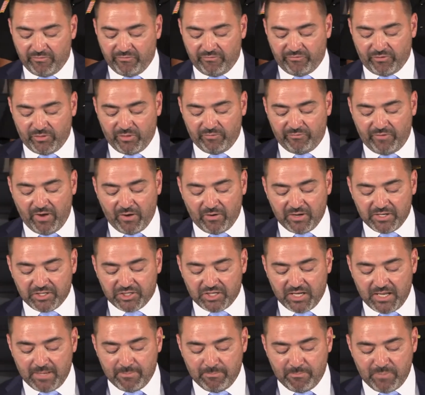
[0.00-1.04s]
for the very
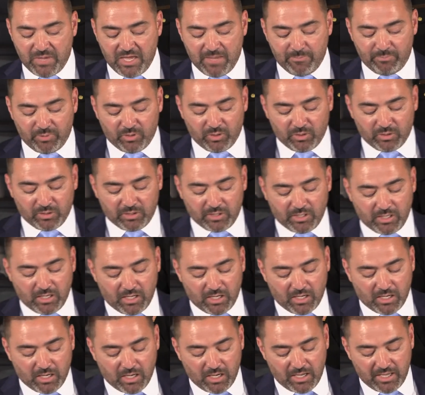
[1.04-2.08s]
same people
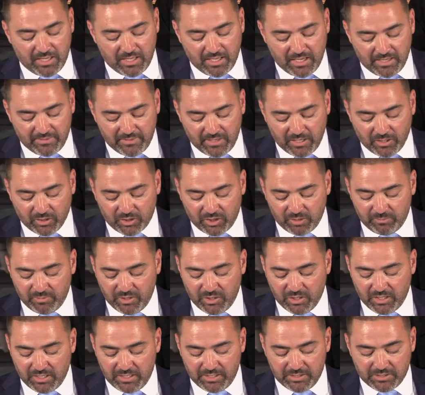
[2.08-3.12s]
in their
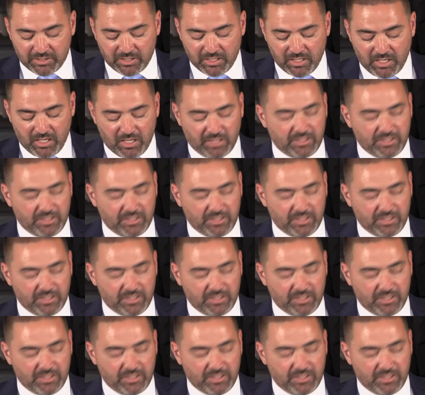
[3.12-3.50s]
communities.